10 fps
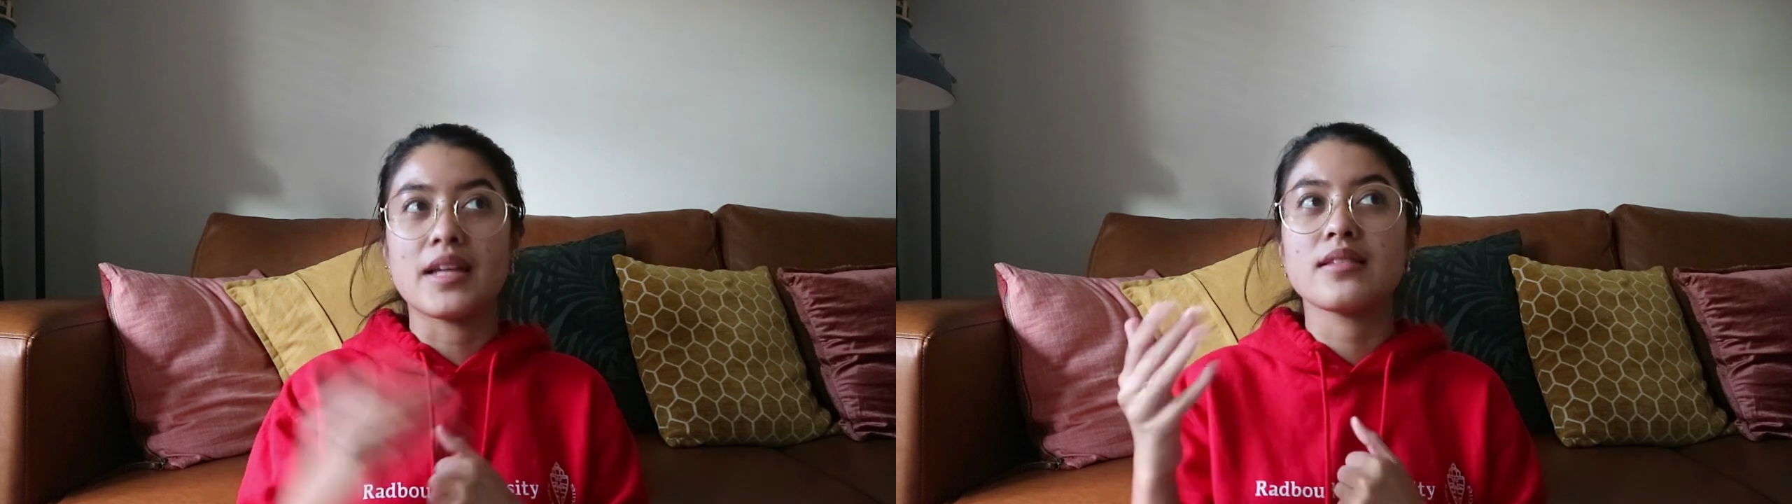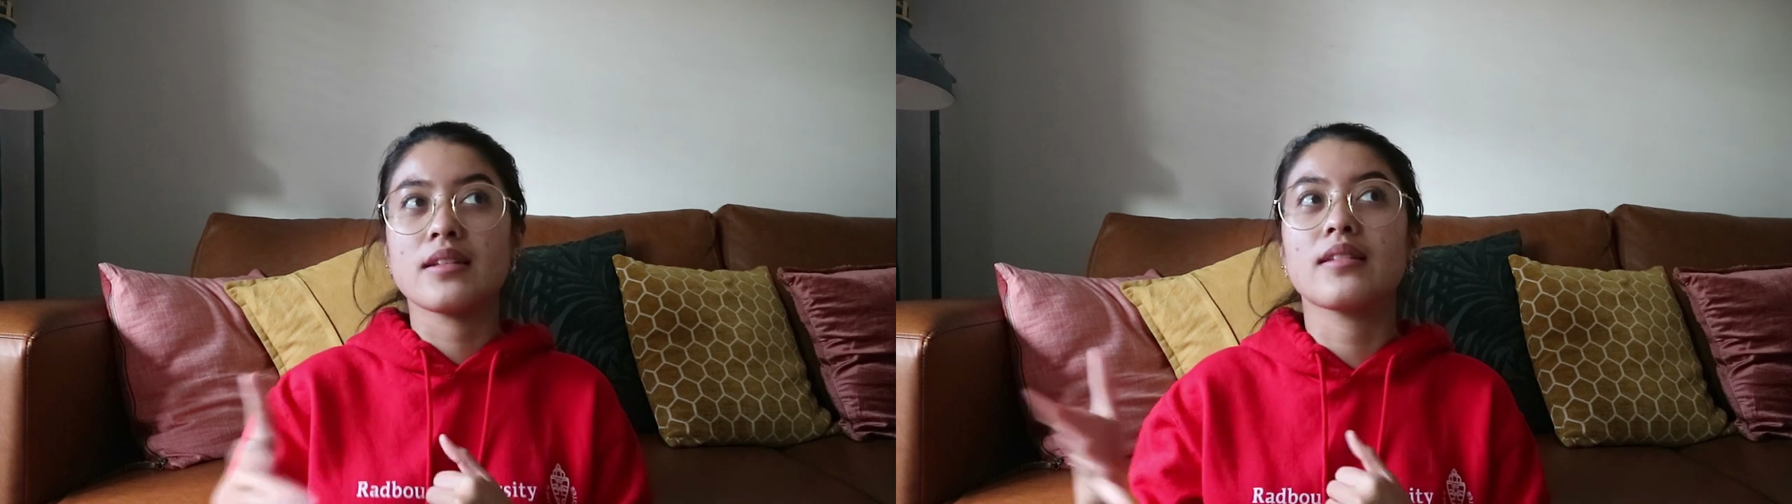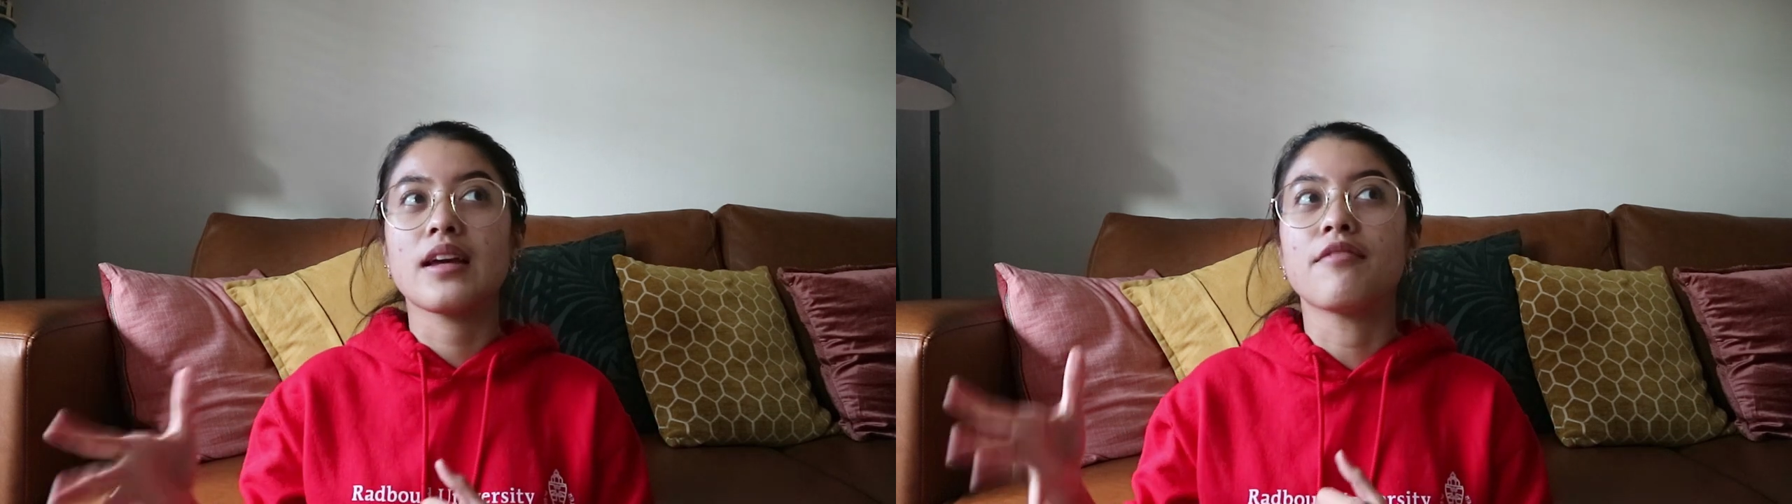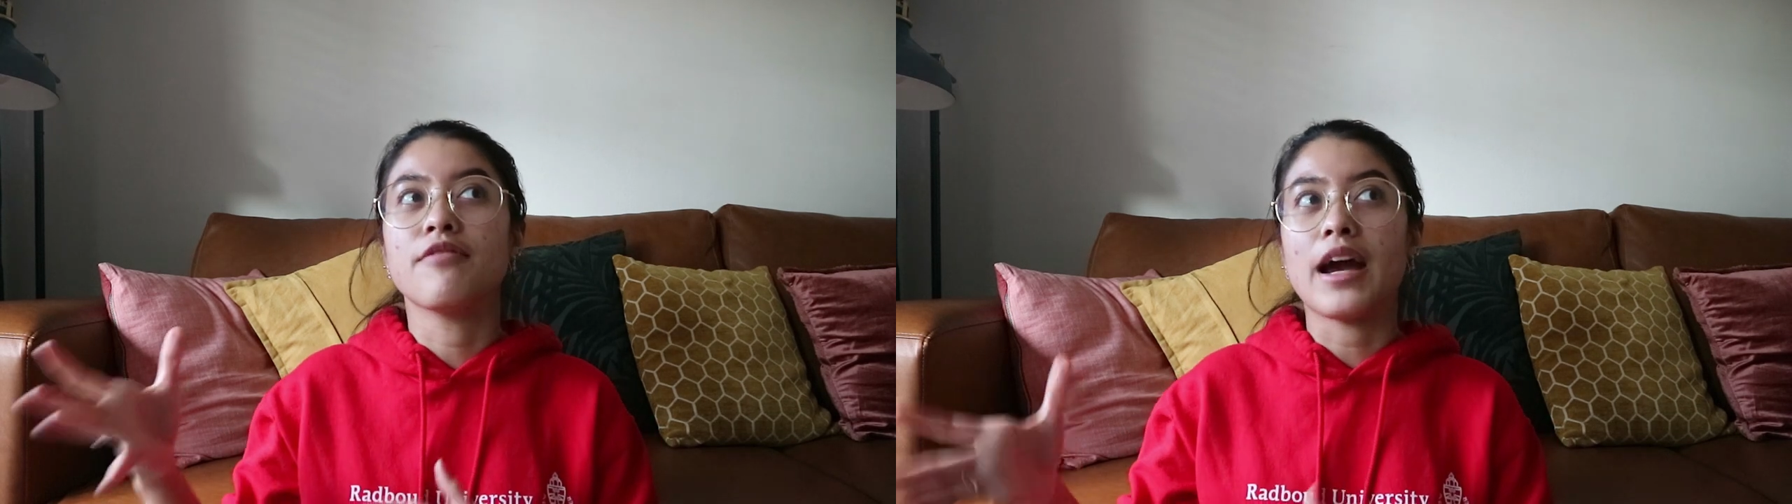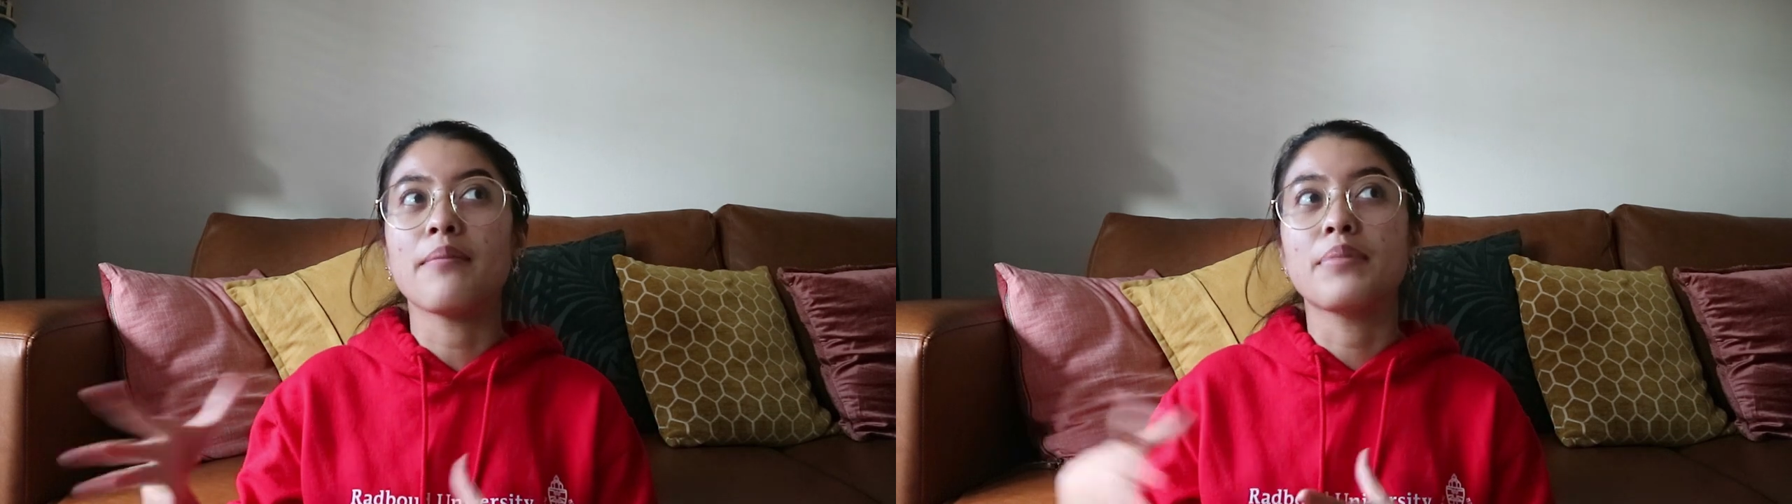basically
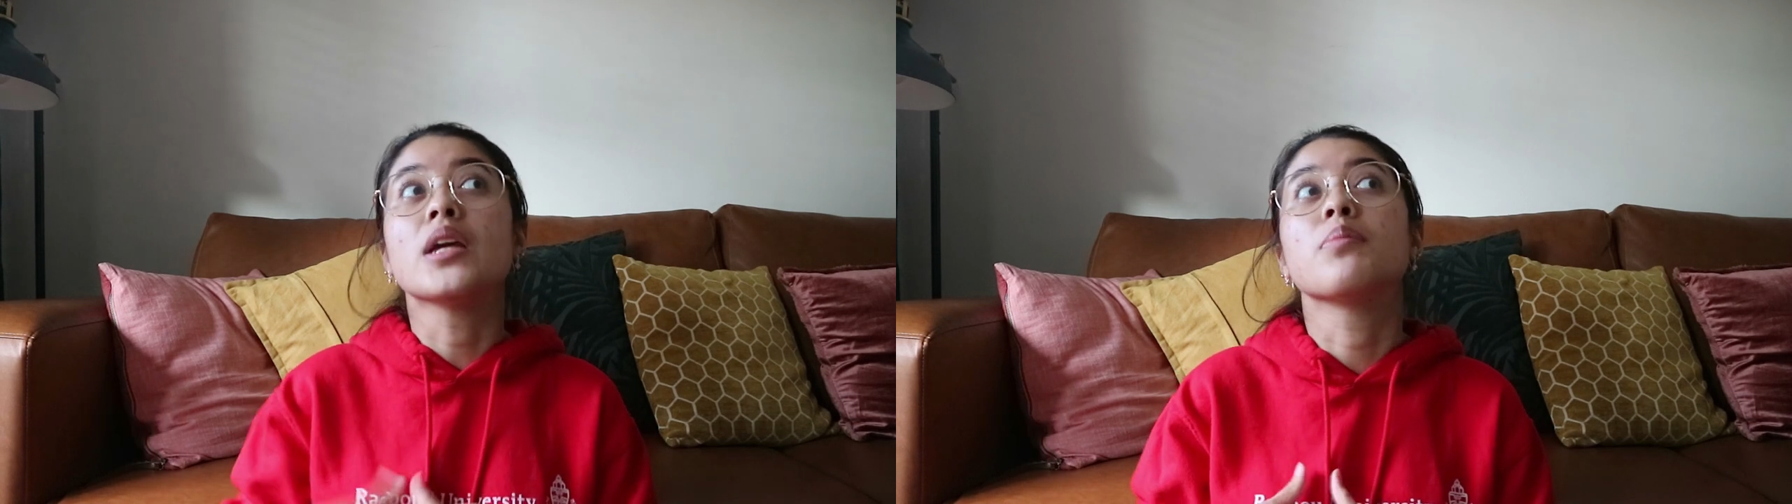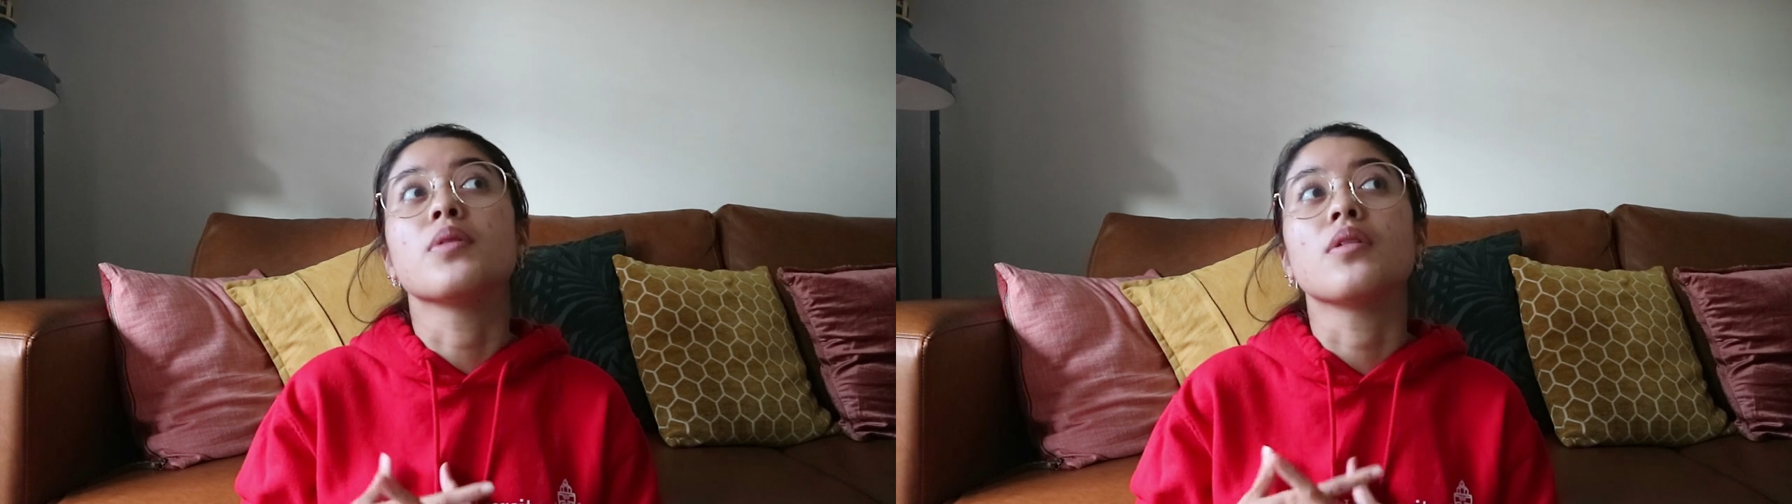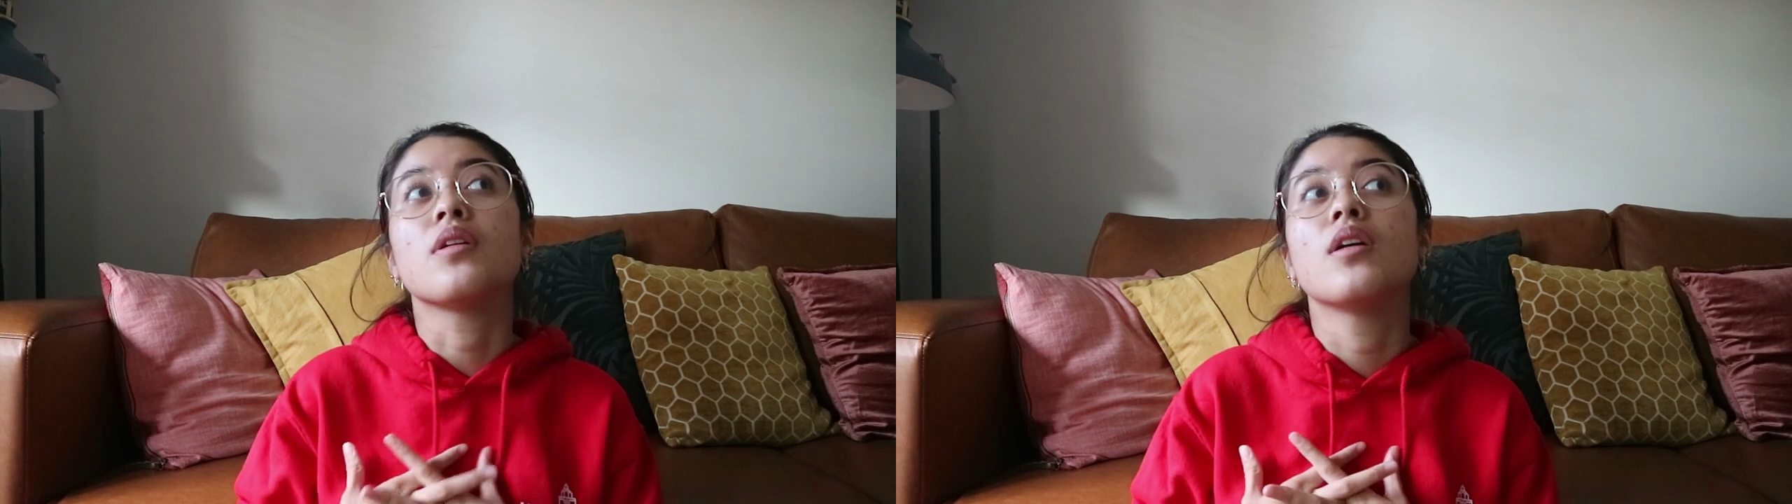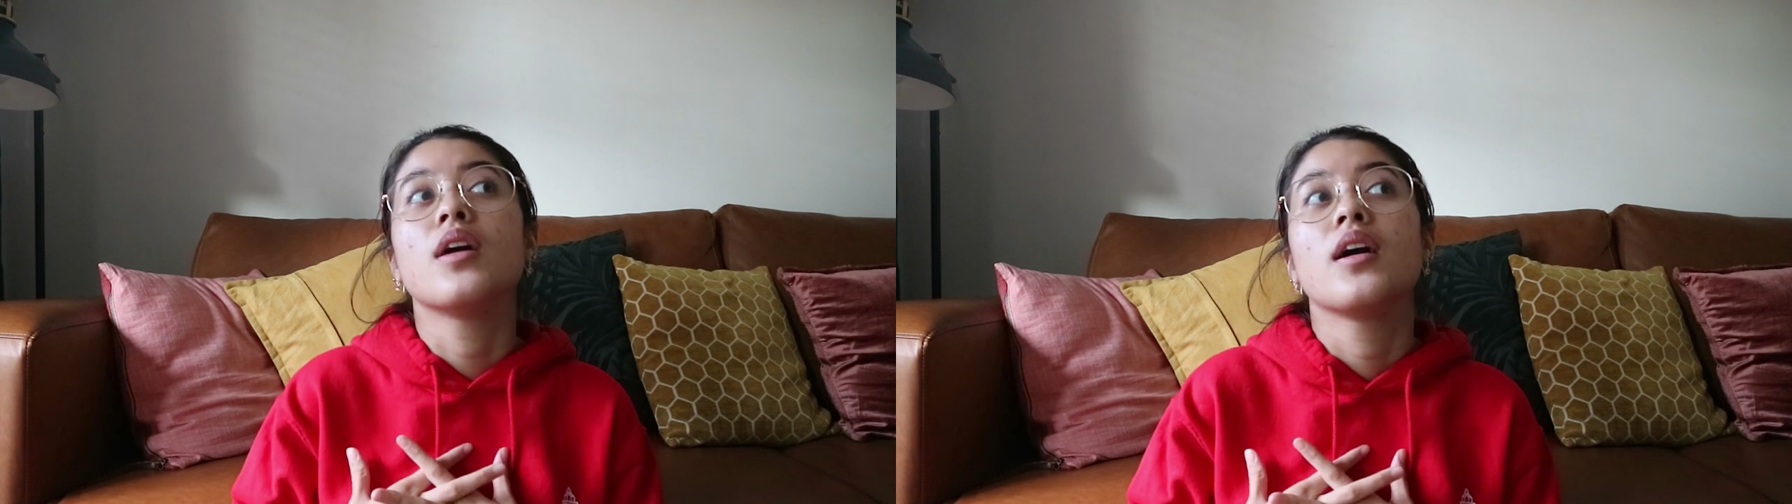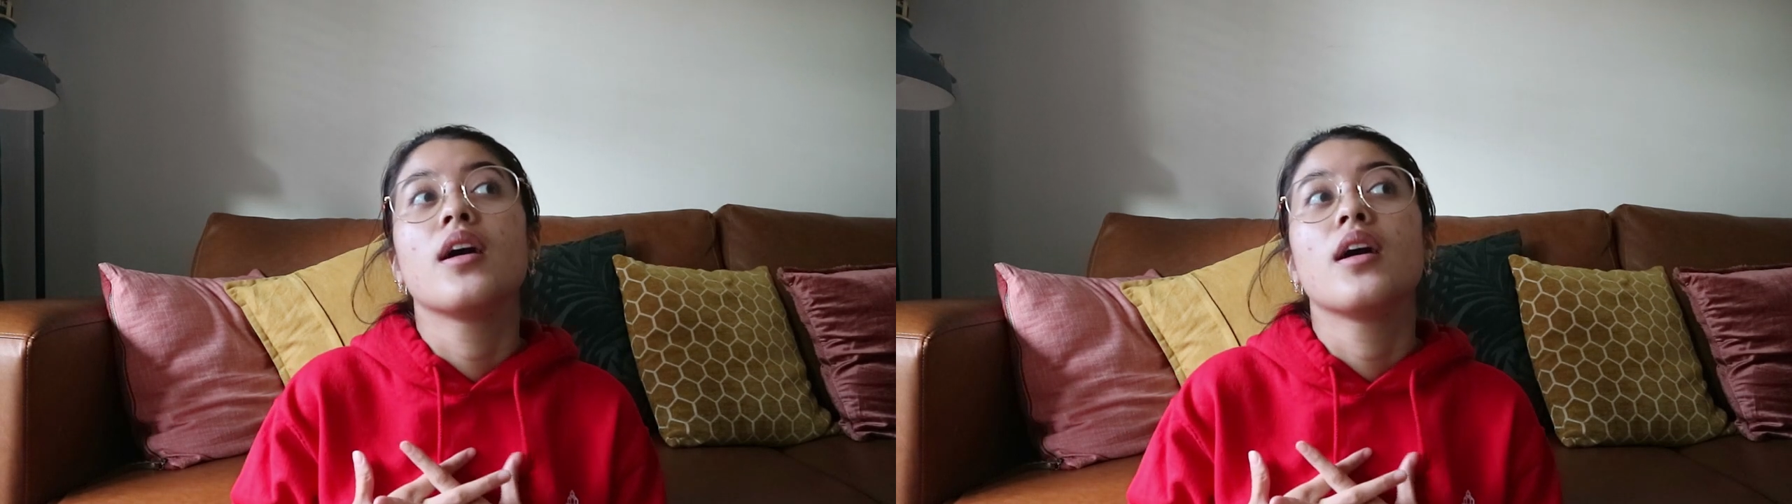invite people